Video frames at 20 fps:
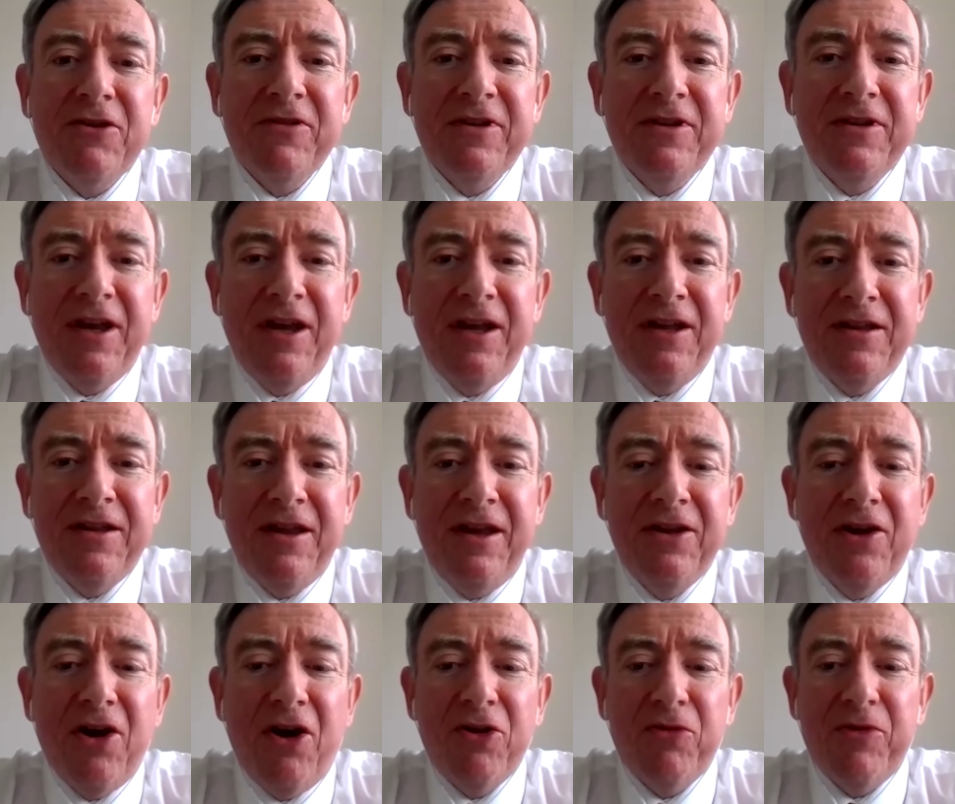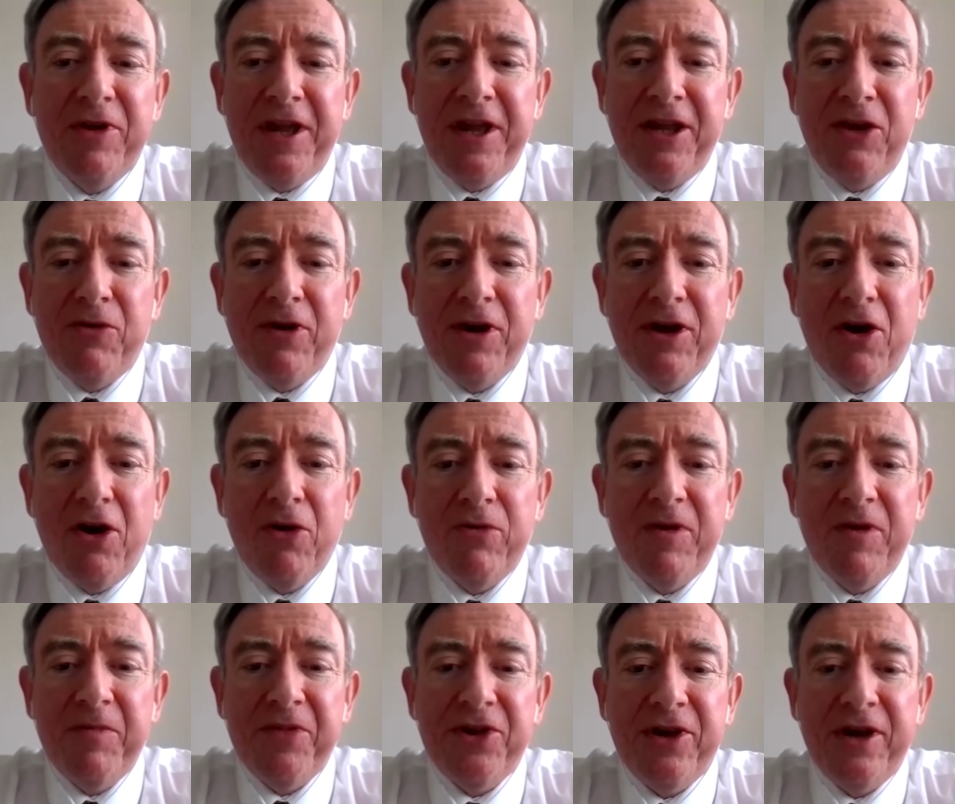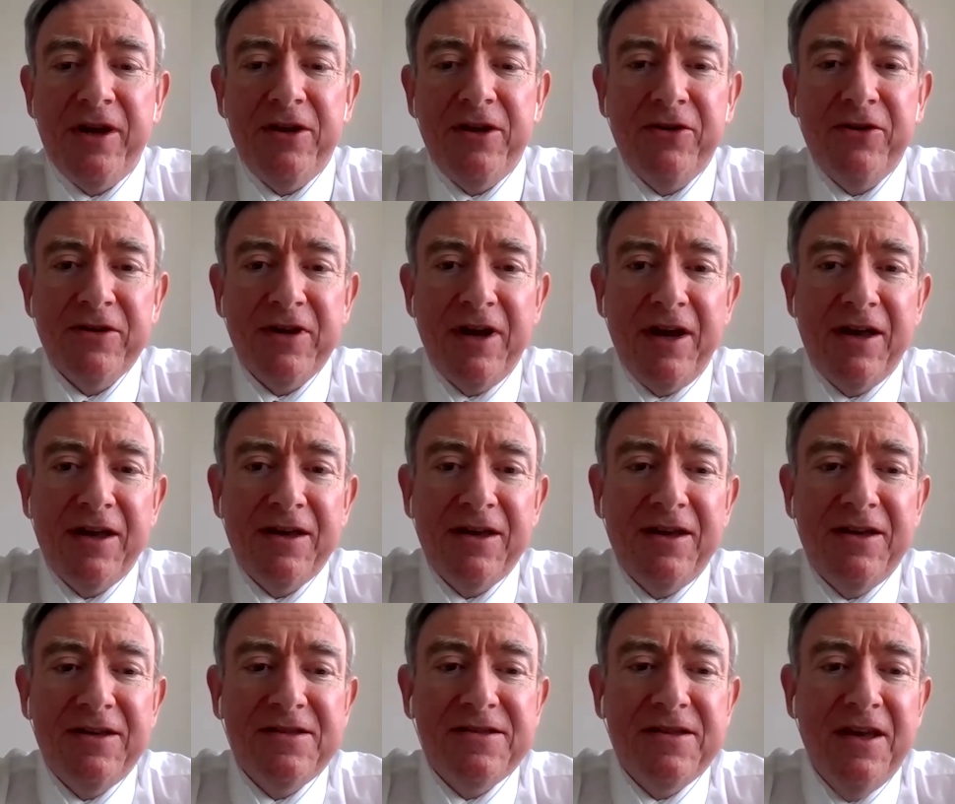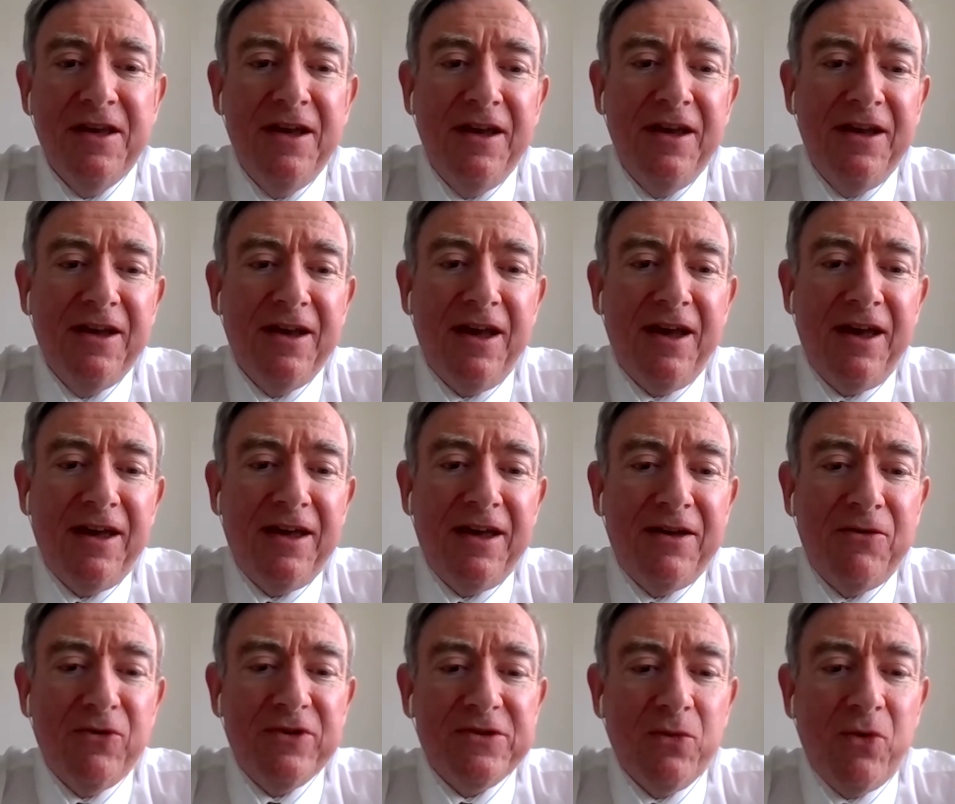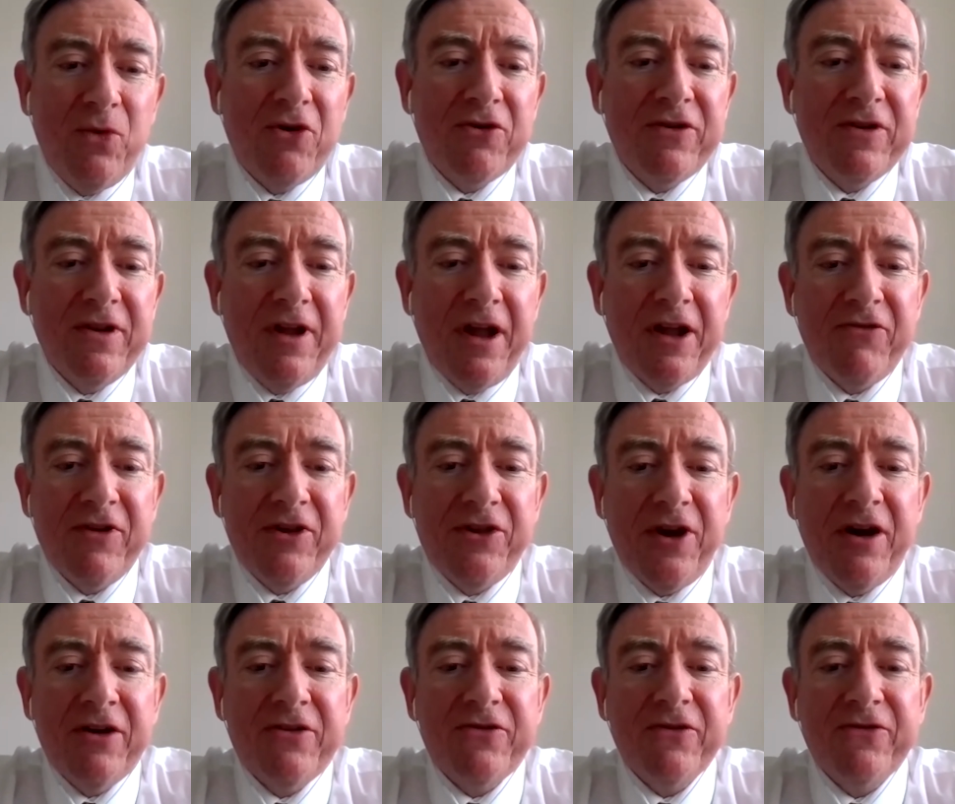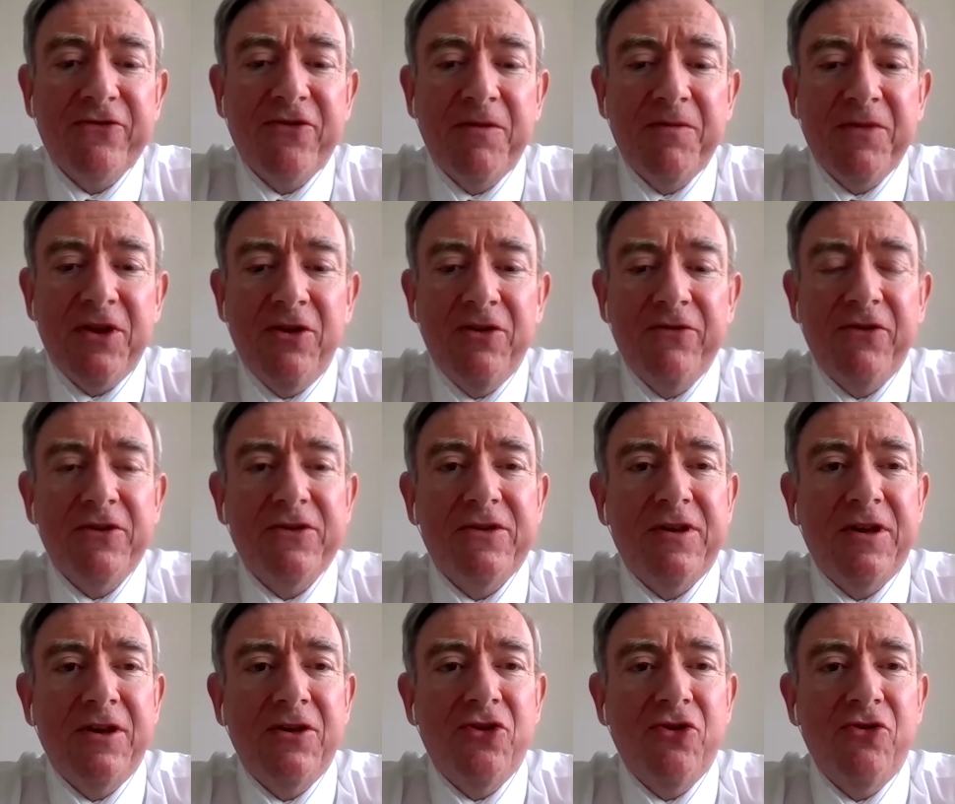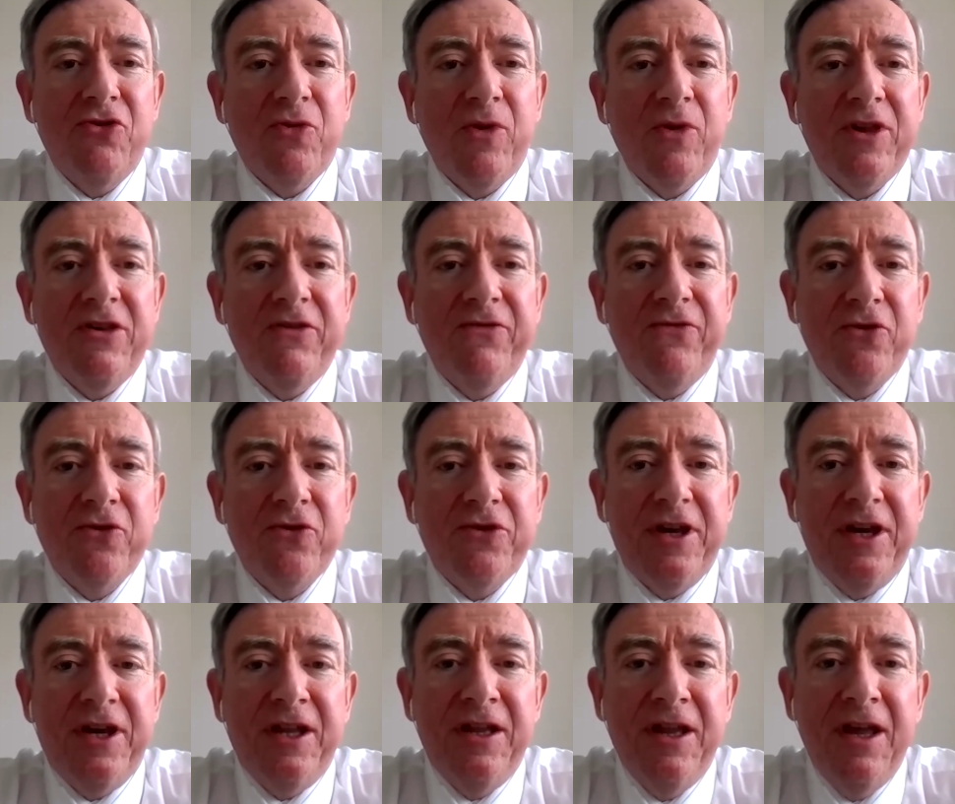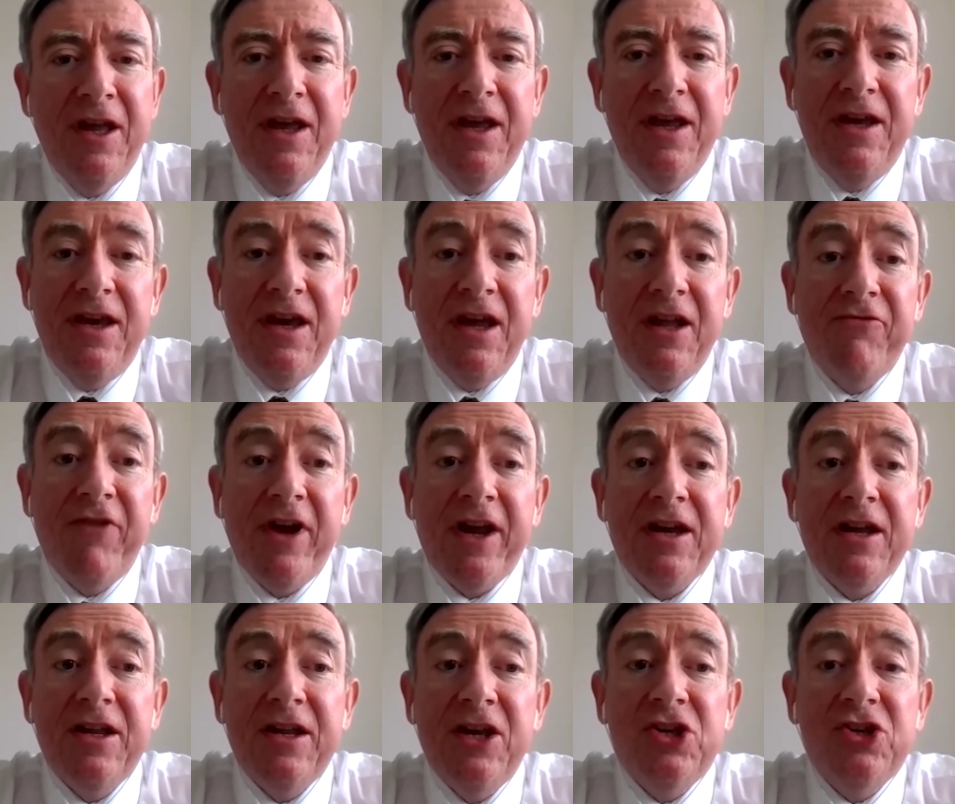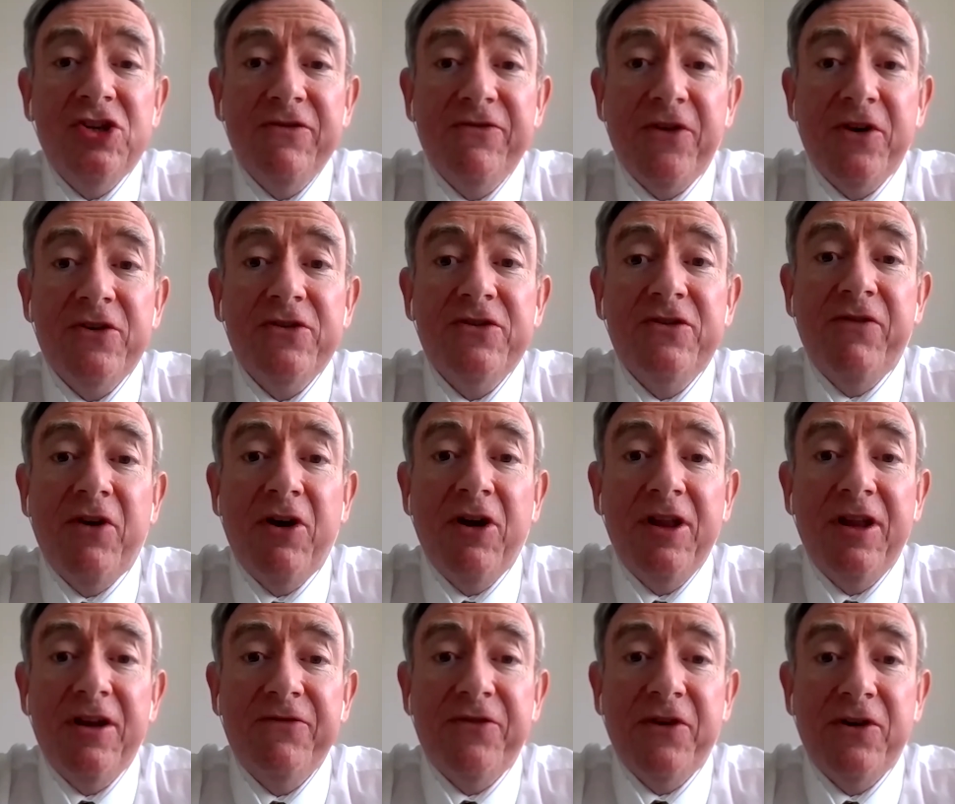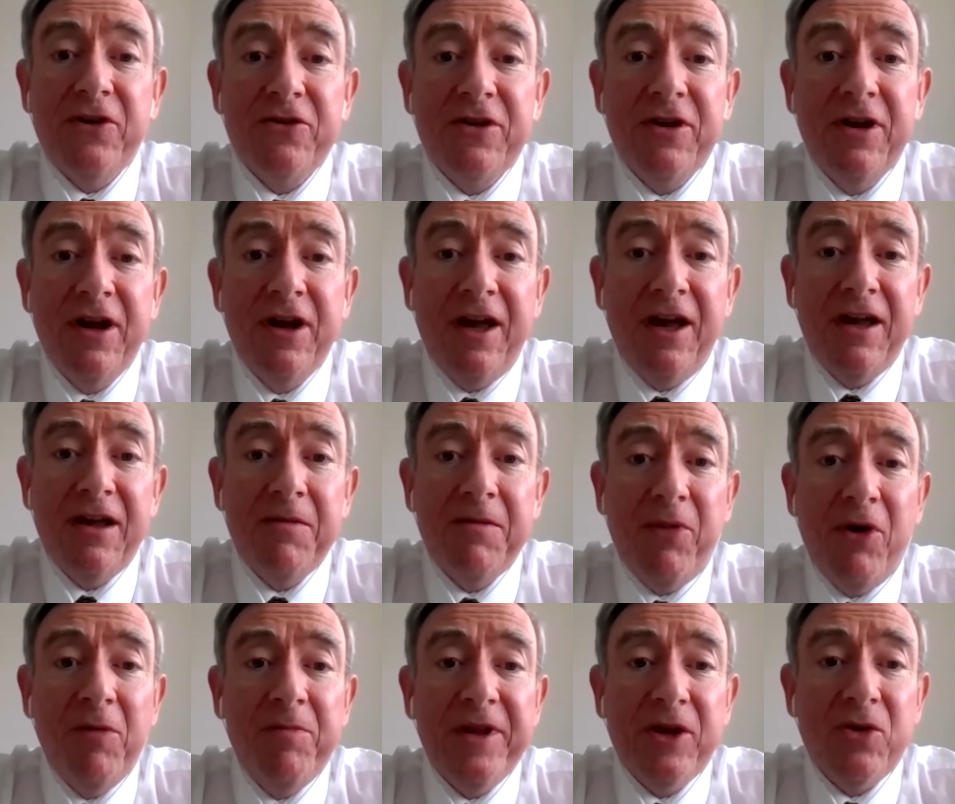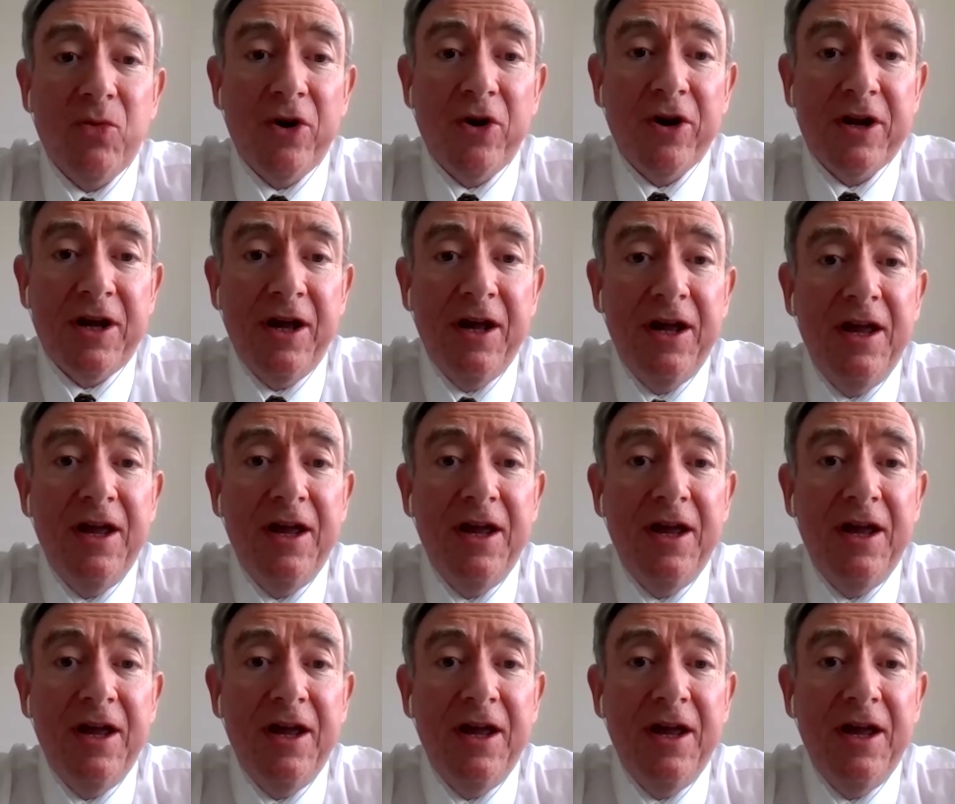in Galway, and EDI Galway in particular, was awarded an honorary doctorate from the university in June 2014 in recognition, first of all, of her public work